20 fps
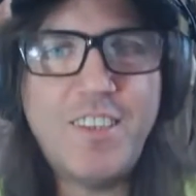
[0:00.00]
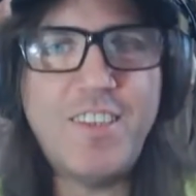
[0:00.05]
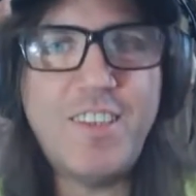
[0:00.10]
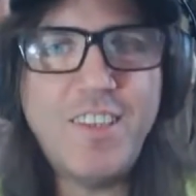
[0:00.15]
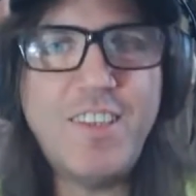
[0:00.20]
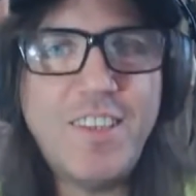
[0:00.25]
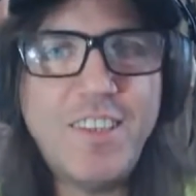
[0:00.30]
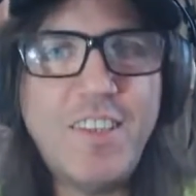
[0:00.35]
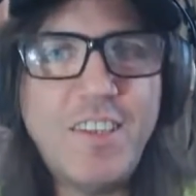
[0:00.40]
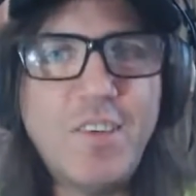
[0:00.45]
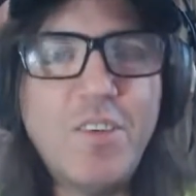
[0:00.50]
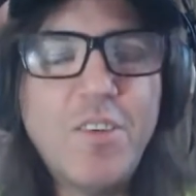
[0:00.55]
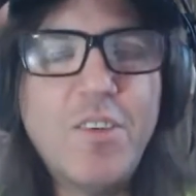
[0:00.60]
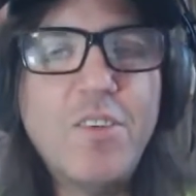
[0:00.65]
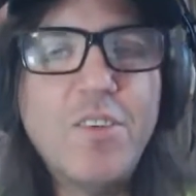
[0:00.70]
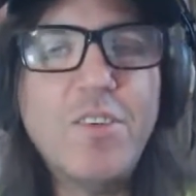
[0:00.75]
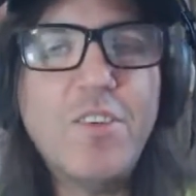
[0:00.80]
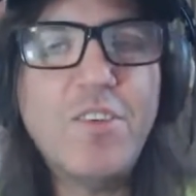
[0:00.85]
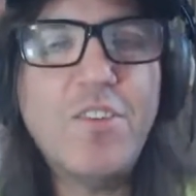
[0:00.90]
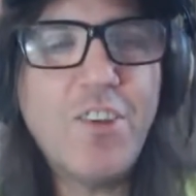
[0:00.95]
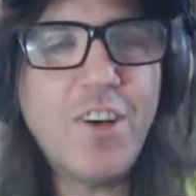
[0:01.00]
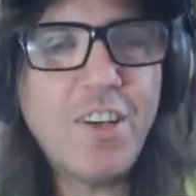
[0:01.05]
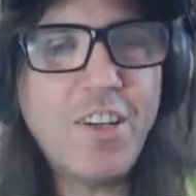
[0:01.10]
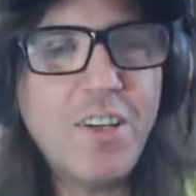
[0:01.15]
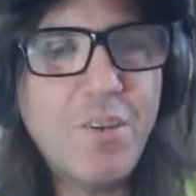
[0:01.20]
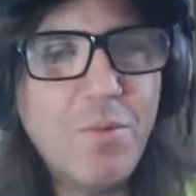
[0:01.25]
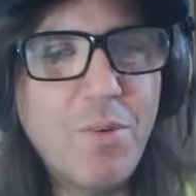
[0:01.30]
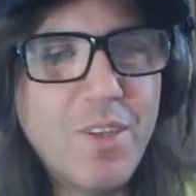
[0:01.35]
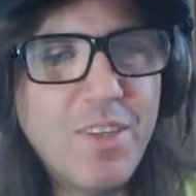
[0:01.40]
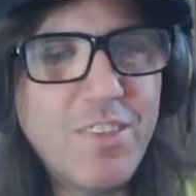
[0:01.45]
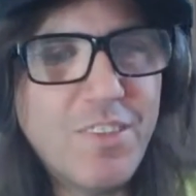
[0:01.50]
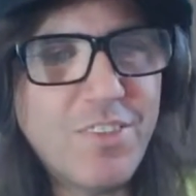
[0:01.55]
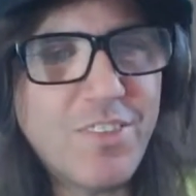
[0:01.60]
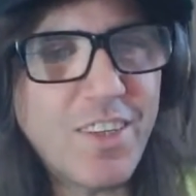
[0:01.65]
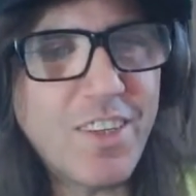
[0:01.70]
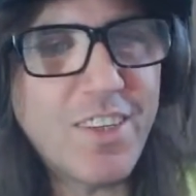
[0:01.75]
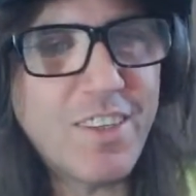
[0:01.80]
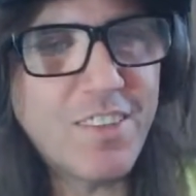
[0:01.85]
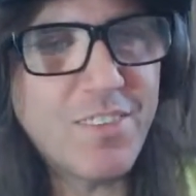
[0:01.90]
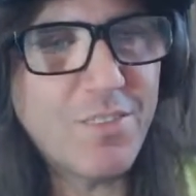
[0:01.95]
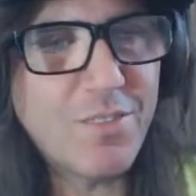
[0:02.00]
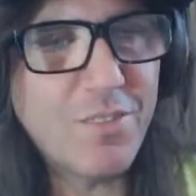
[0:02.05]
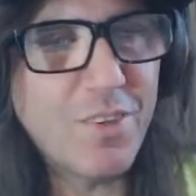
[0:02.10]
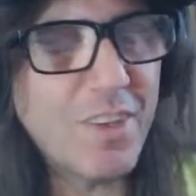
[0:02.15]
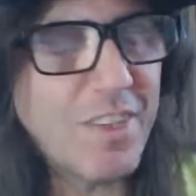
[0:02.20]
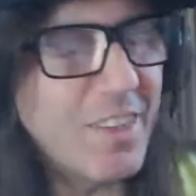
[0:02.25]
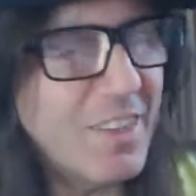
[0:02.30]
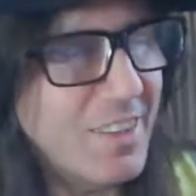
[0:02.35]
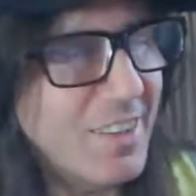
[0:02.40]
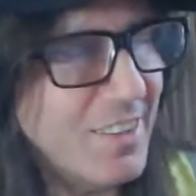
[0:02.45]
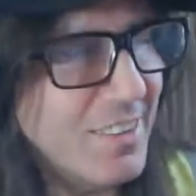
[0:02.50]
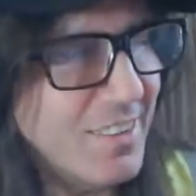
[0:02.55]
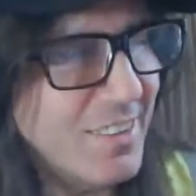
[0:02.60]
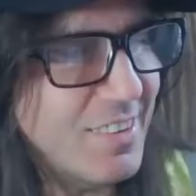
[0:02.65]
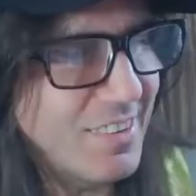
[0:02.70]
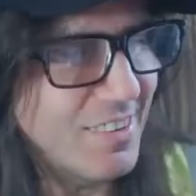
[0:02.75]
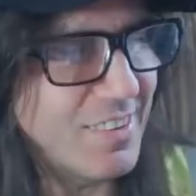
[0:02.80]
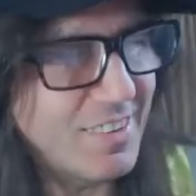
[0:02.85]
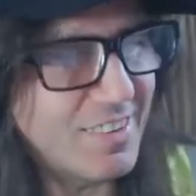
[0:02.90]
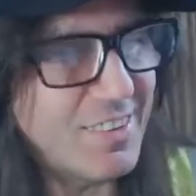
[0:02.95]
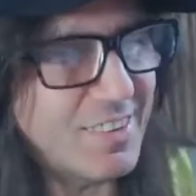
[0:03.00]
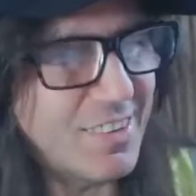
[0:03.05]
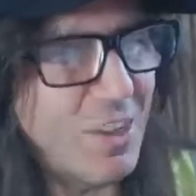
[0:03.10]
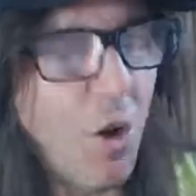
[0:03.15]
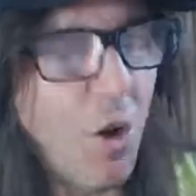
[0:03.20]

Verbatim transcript: the you know, the, the junkie when he's like, fucking